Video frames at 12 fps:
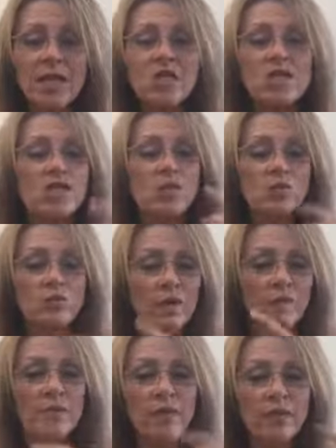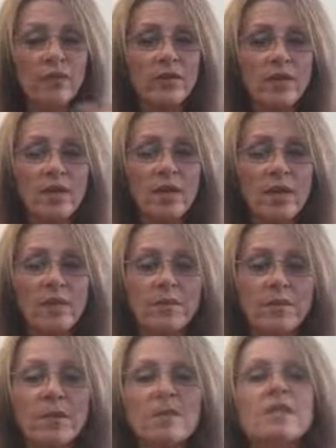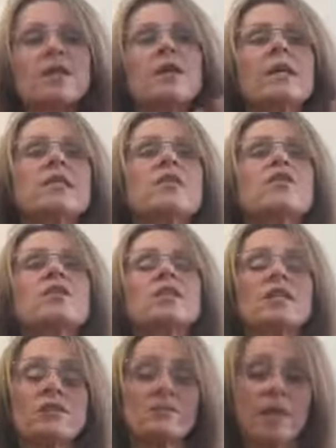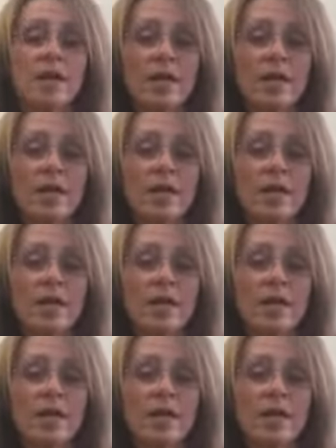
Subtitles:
just rubbed on their gums, is going to give